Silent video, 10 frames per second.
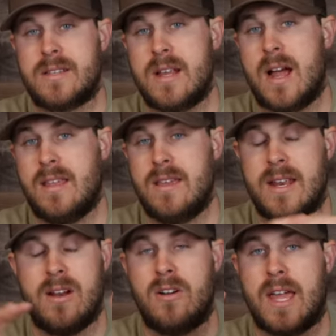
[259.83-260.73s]
stock, and
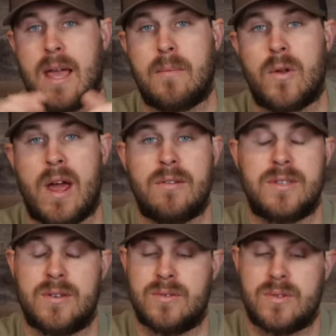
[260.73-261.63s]
get it all camoed out
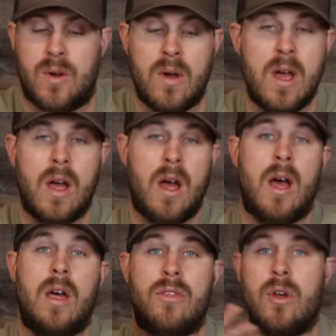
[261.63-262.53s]
too. So
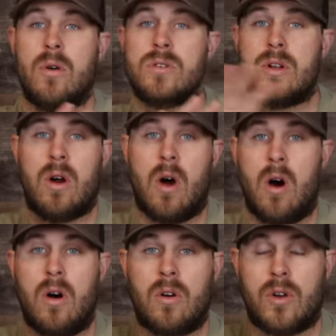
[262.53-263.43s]
those are
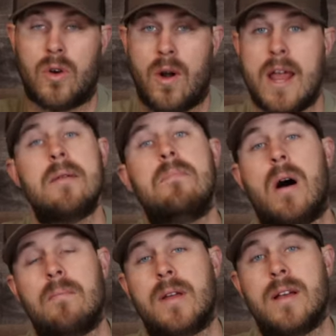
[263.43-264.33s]
all great
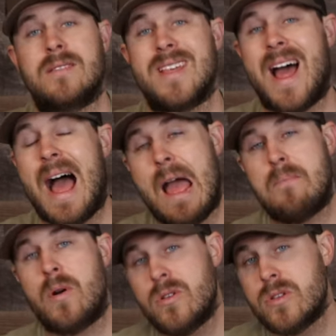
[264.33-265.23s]
pump guns that I
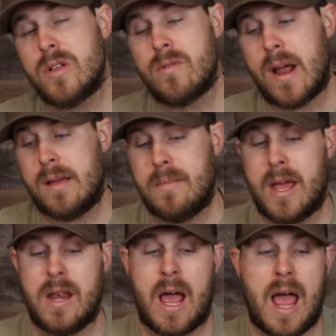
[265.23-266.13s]
personally
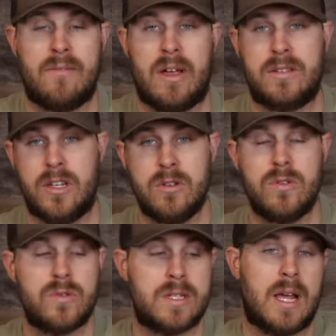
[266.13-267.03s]
recommend. I've
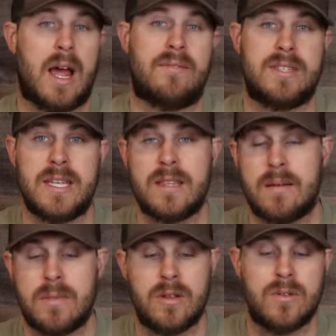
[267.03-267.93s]
seen
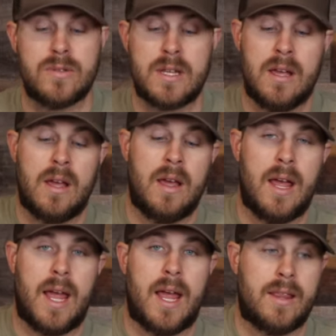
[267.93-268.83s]
them used,
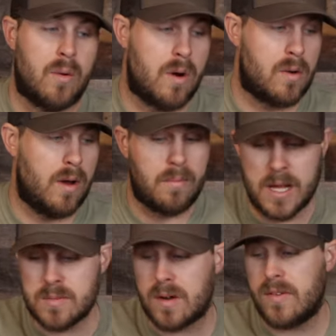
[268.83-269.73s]
and they work well.
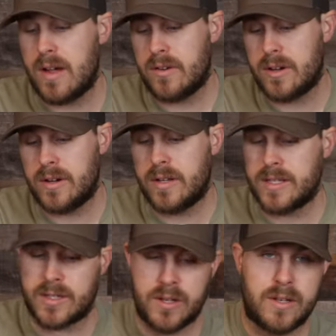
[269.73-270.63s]
Mossberg 500,
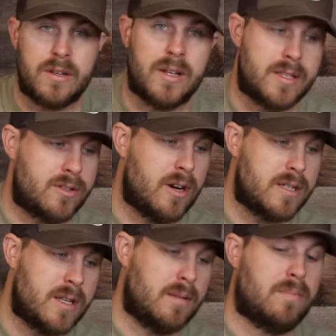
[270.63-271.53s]
it's good, it's
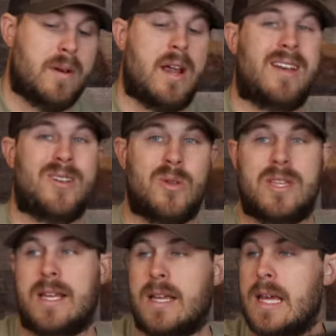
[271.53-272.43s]
trusty, but I do
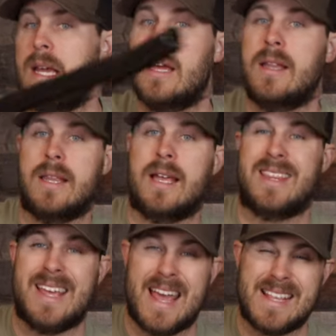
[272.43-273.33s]
think
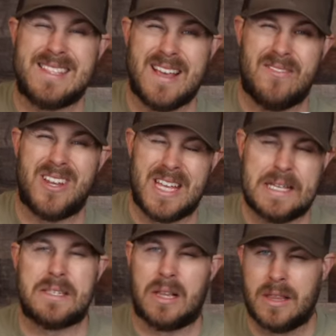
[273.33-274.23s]
that the 870
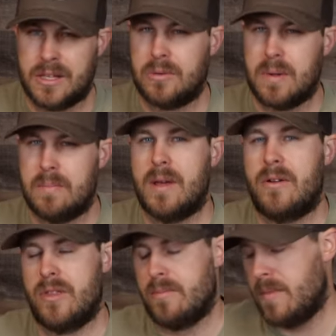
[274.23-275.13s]
is a little bit
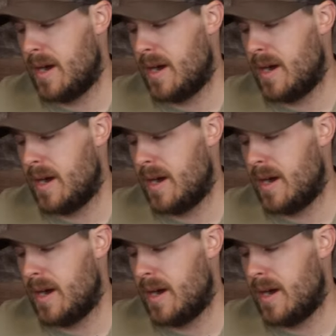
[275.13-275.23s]
better than